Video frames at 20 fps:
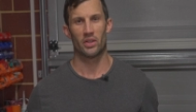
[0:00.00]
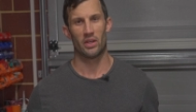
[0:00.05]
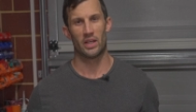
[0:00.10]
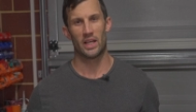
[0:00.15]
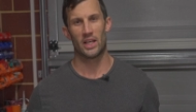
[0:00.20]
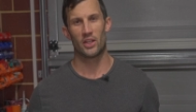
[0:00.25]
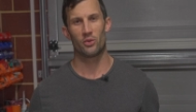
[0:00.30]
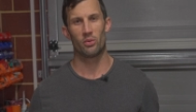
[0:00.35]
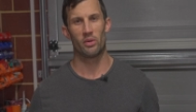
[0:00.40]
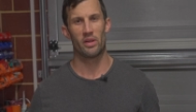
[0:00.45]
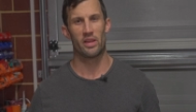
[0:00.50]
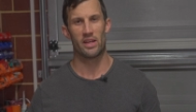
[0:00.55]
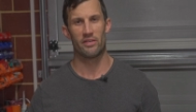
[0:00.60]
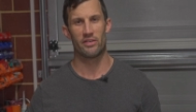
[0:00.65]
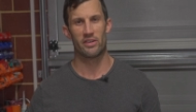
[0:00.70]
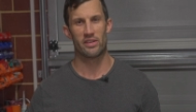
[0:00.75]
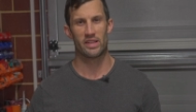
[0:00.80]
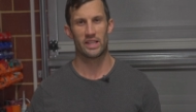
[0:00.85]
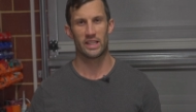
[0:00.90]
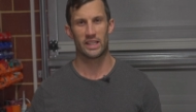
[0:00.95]
as with
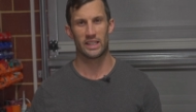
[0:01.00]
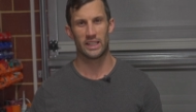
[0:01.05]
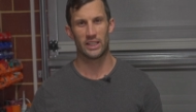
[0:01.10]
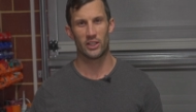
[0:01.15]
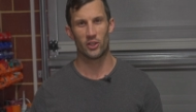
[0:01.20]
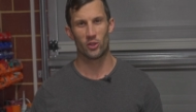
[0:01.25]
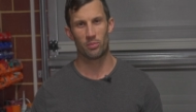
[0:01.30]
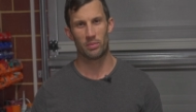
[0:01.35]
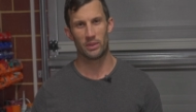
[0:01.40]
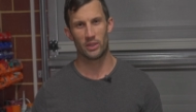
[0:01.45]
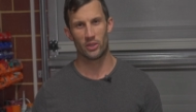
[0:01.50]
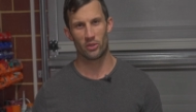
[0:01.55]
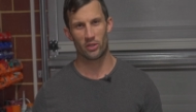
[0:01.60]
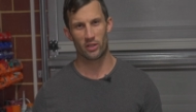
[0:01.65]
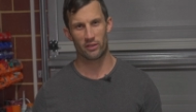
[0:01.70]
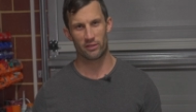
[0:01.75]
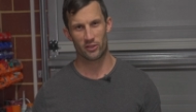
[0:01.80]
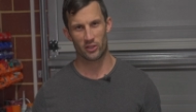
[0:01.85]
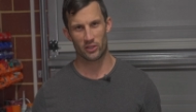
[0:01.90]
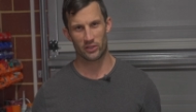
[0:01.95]
everything in this build,
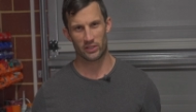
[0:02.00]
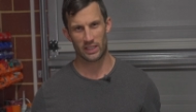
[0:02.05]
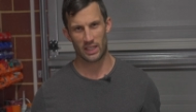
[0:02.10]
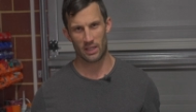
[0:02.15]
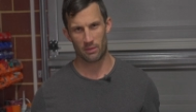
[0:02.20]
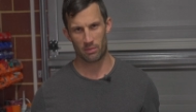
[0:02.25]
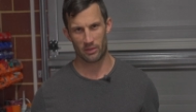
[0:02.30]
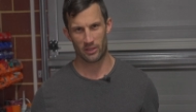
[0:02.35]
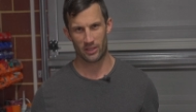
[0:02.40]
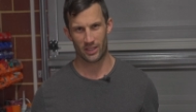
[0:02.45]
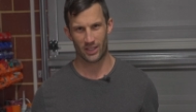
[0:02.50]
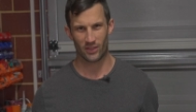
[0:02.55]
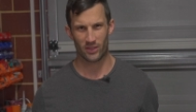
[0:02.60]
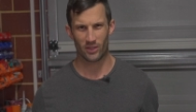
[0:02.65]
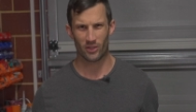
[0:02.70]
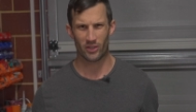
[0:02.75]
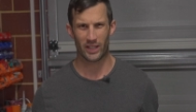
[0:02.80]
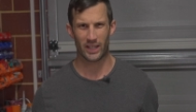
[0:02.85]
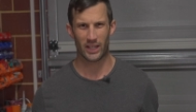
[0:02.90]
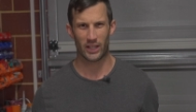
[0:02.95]
I've tried to keep it as
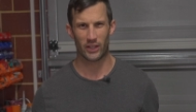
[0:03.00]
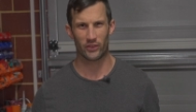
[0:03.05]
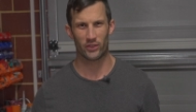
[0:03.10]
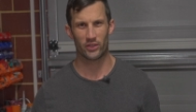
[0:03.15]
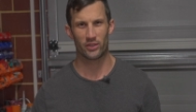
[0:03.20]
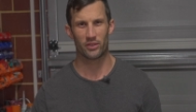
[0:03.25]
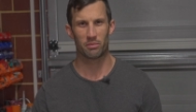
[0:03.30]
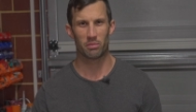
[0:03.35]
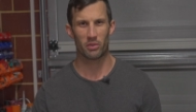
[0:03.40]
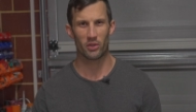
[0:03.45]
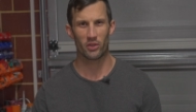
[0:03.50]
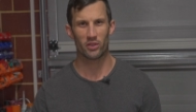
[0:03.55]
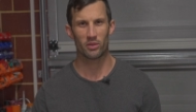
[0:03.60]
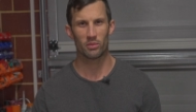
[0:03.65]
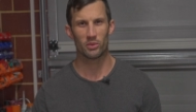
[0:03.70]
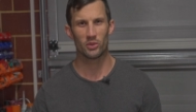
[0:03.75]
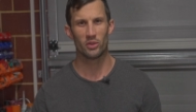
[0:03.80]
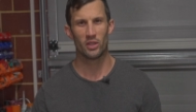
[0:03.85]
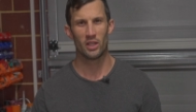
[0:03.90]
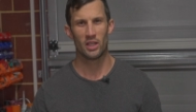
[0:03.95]
light as
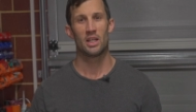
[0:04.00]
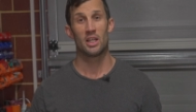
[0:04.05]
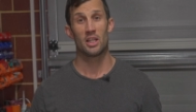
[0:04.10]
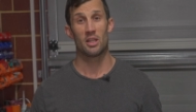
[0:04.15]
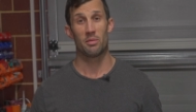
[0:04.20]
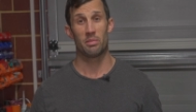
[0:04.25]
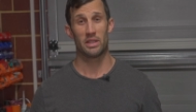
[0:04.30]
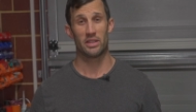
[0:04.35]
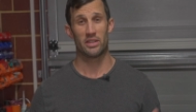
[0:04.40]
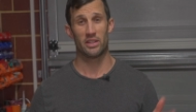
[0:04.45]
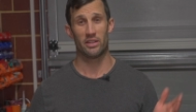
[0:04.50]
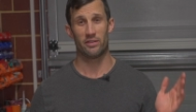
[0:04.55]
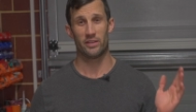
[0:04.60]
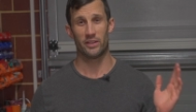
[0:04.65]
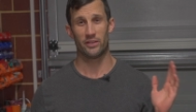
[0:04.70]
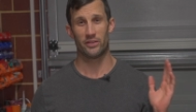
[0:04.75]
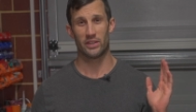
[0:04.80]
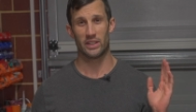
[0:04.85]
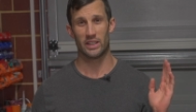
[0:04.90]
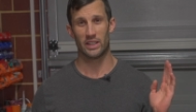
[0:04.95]
possible. The
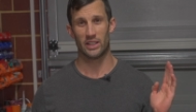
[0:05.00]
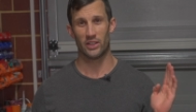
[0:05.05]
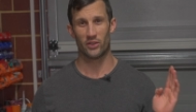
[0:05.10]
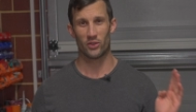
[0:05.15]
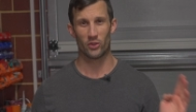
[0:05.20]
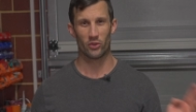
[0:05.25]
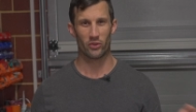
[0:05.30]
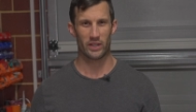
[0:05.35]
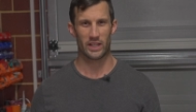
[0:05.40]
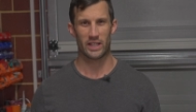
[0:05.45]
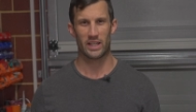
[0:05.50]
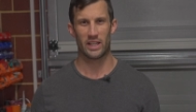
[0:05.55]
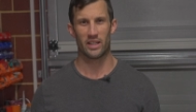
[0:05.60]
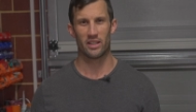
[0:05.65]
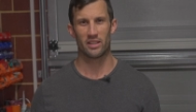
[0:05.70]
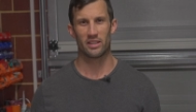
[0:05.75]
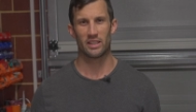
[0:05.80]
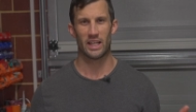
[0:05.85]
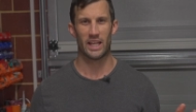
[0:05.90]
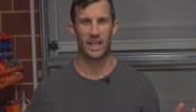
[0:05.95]
BT50 is already
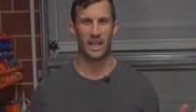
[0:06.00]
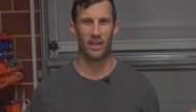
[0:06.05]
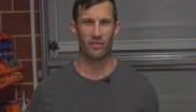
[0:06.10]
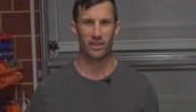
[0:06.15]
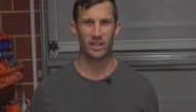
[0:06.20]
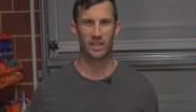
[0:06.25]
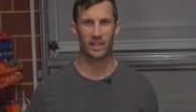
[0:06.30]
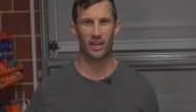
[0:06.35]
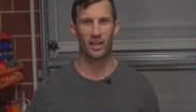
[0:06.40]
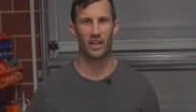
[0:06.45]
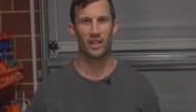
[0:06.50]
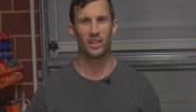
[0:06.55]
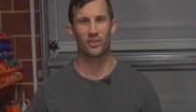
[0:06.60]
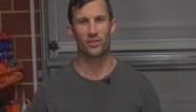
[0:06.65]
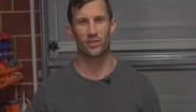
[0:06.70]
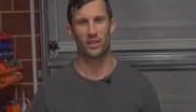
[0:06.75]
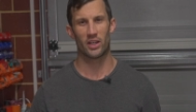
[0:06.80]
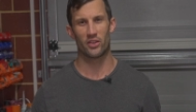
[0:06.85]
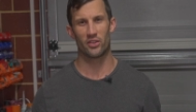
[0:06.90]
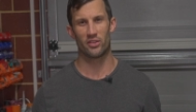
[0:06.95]
a heavy car as
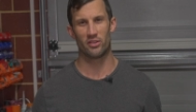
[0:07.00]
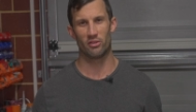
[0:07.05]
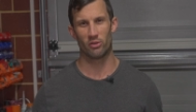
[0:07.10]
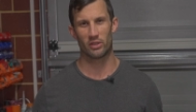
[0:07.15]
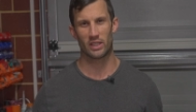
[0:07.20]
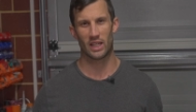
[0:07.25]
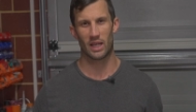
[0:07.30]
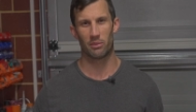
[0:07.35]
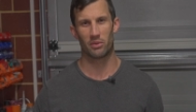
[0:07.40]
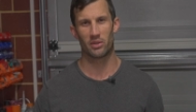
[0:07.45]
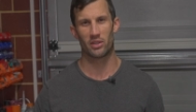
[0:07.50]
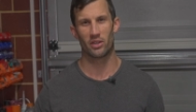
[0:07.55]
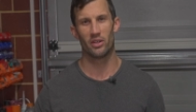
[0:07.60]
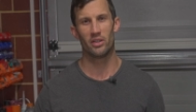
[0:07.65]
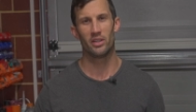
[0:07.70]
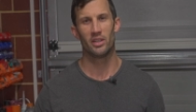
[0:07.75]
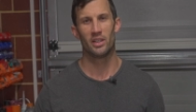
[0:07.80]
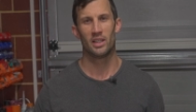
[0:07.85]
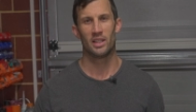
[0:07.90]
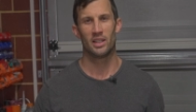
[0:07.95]
far as dual cabs go.
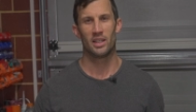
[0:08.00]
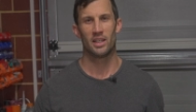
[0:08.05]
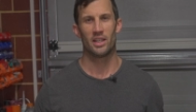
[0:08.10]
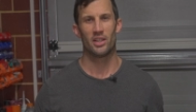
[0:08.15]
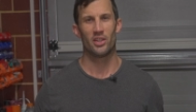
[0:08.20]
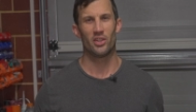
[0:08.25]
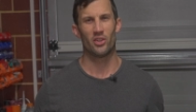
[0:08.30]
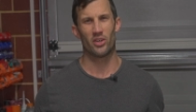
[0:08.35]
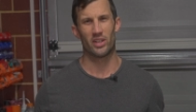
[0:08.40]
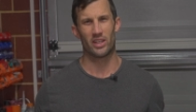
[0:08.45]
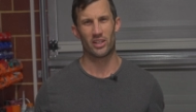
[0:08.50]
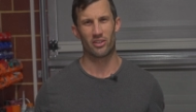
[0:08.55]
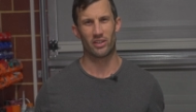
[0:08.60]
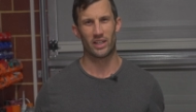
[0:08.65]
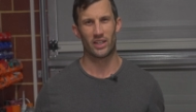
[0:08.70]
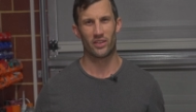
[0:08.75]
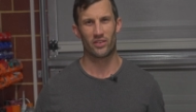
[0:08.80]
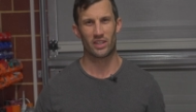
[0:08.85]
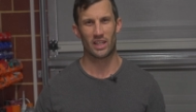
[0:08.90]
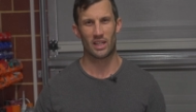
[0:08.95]
Not in the
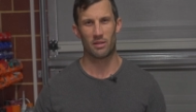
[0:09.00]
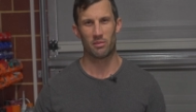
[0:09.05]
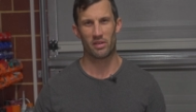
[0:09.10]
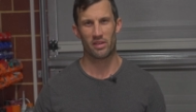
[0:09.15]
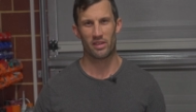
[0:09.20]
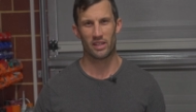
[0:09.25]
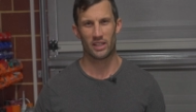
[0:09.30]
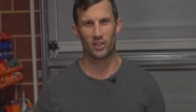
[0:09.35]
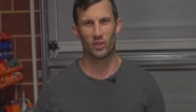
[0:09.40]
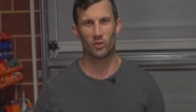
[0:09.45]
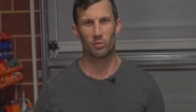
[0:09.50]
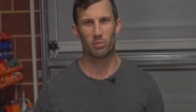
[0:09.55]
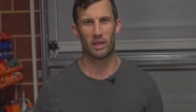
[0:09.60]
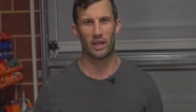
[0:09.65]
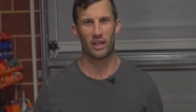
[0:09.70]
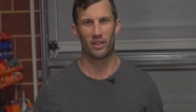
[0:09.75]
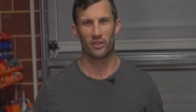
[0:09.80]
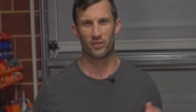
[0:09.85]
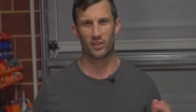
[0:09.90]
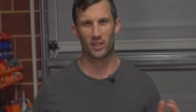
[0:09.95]
grand scheme of things,
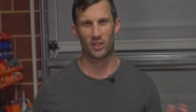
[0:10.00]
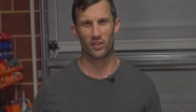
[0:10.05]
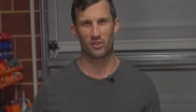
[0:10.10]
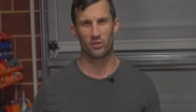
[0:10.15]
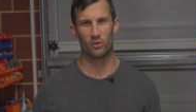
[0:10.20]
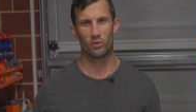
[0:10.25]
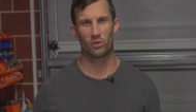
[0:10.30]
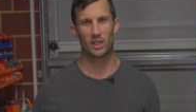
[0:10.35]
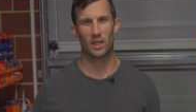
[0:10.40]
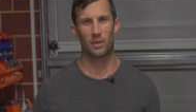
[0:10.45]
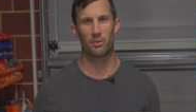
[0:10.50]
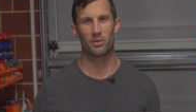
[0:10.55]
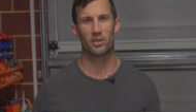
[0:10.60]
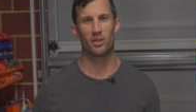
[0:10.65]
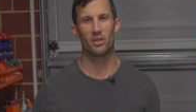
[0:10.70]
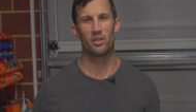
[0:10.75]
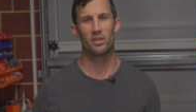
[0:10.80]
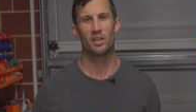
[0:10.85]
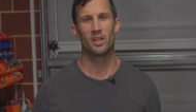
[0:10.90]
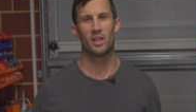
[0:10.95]
but as far as dual cabs
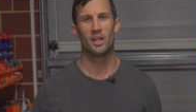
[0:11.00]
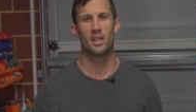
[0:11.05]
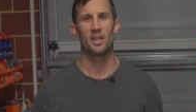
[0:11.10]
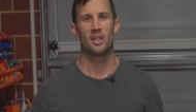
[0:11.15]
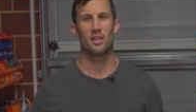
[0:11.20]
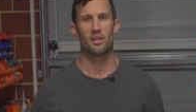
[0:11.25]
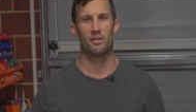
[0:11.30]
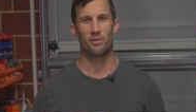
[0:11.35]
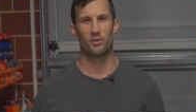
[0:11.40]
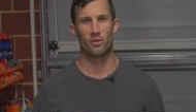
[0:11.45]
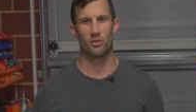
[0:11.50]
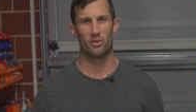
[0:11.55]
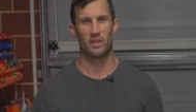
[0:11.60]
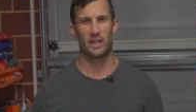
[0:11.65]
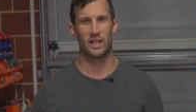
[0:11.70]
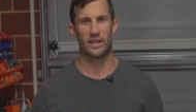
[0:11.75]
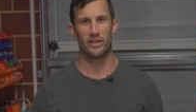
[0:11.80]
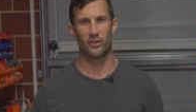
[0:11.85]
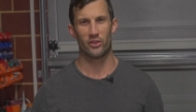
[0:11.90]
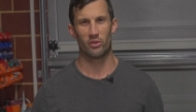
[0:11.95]
go, the Ford
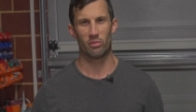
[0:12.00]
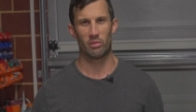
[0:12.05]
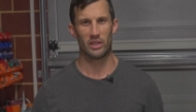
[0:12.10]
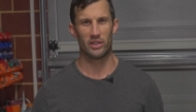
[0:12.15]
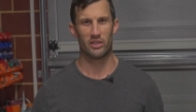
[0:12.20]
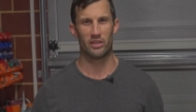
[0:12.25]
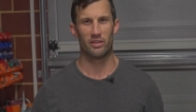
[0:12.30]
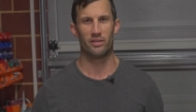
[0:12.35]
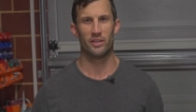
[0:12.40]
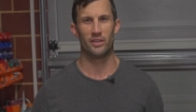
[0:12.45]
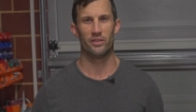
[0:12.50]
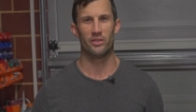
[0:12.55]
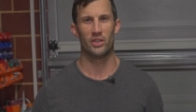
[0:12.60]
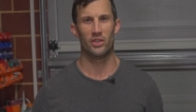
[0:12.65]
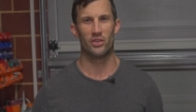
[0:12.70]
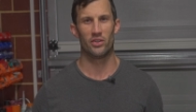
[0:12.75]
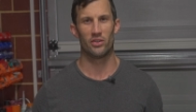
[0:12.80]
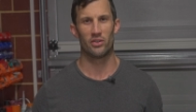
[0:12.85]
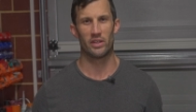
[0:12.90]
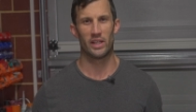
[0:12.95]
Rangers and
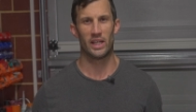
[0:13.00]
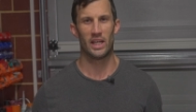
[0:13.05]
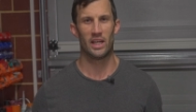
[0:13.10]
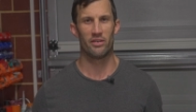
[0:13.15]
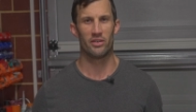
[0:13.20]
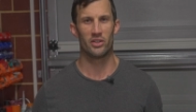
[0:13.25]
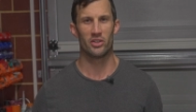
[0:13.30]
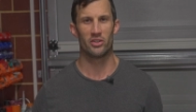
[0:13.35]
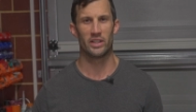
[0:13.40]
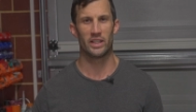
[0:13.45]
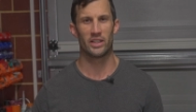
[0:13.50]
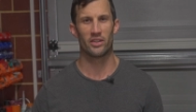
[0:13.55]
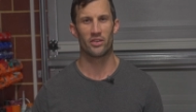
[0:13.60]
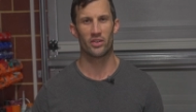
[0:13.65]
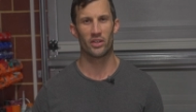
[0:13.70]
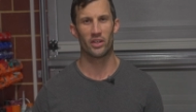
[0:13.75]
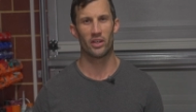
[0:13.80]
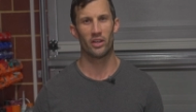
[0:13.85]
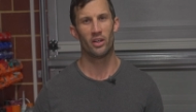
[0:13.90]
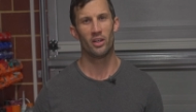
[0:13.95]
BT50s are on the heavier end.
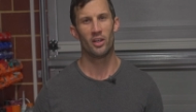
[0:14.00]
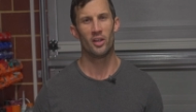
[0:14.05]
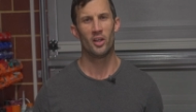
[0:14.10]
So